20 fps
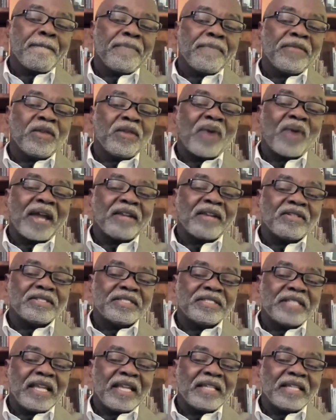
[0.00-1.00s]
the writer
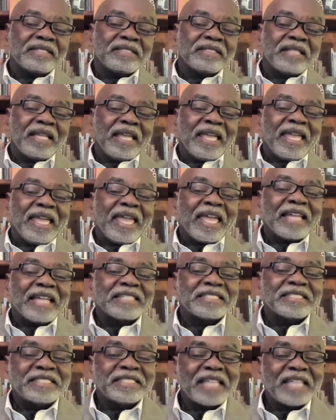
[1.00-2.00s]
says,
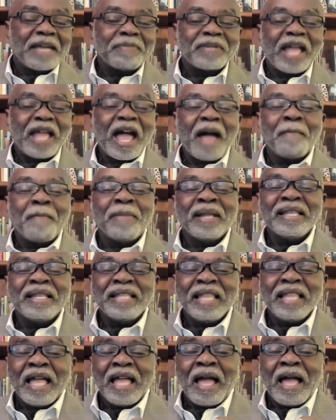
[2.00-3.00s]
except I
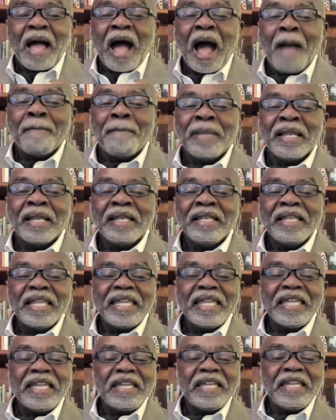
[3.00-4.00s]

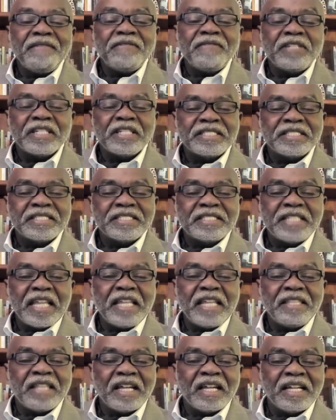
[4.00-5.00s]
believe to
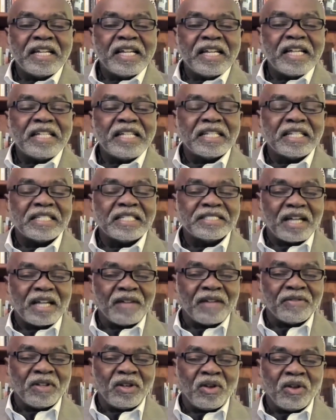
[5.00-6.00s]
see the goodness
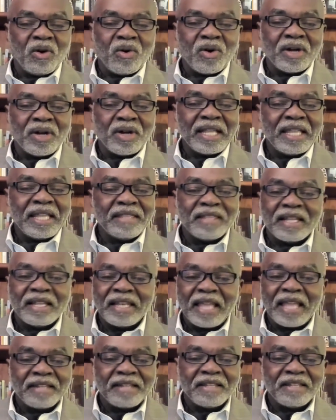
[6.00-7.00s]
of the Lord in the
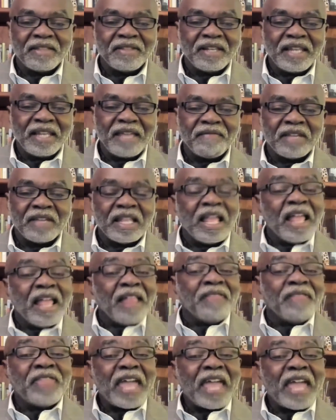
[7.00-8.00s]
land of the living.
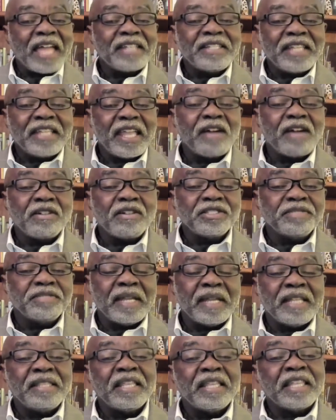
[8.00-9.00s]
That tells
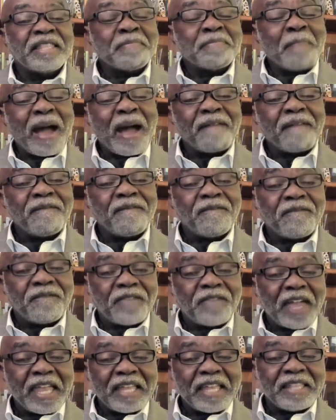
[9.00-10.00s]
me that my
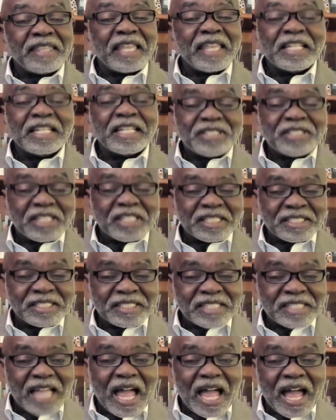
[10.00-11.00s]
faith is
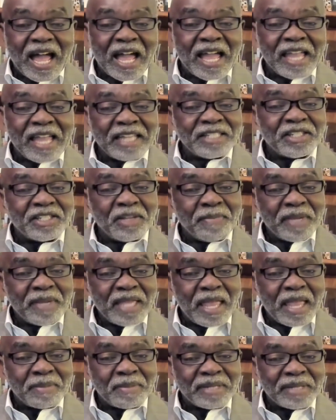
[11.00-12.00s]
designed to
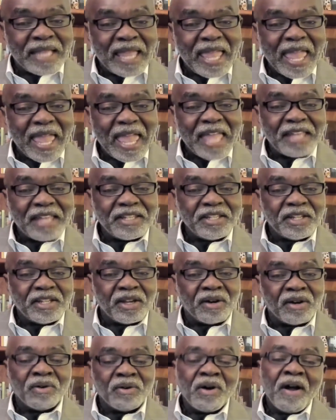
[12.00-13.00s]
be able to
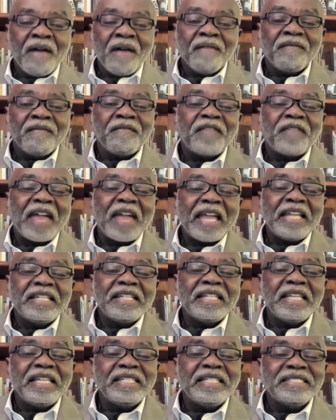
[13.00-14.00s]
handle
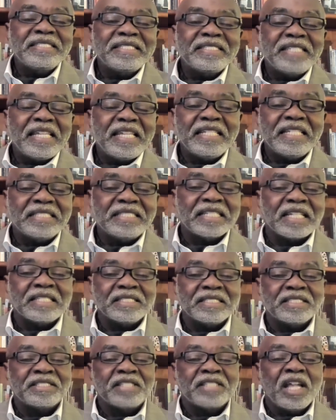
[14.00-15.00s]
fainting
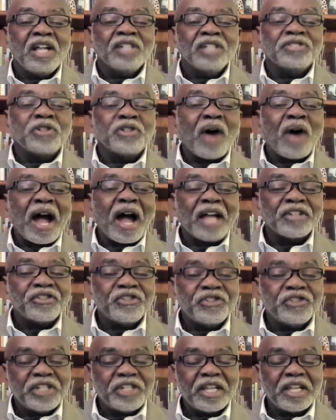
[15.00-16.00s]
seasons. So I
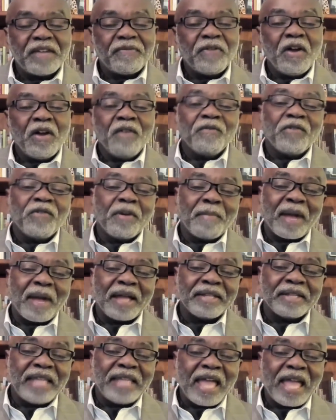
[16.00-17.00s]
shift from
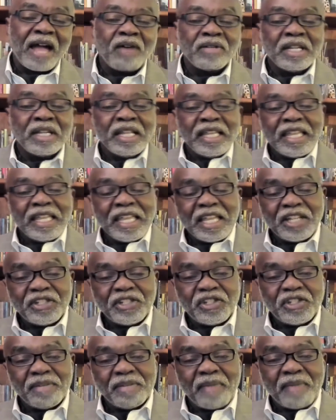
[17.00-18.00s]
my doubt
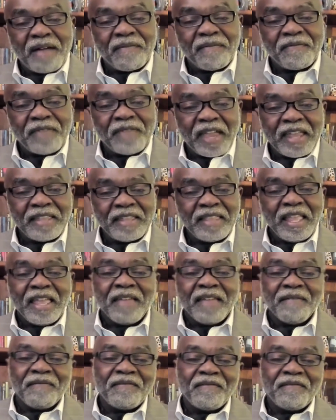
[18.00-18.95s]
into my faith, and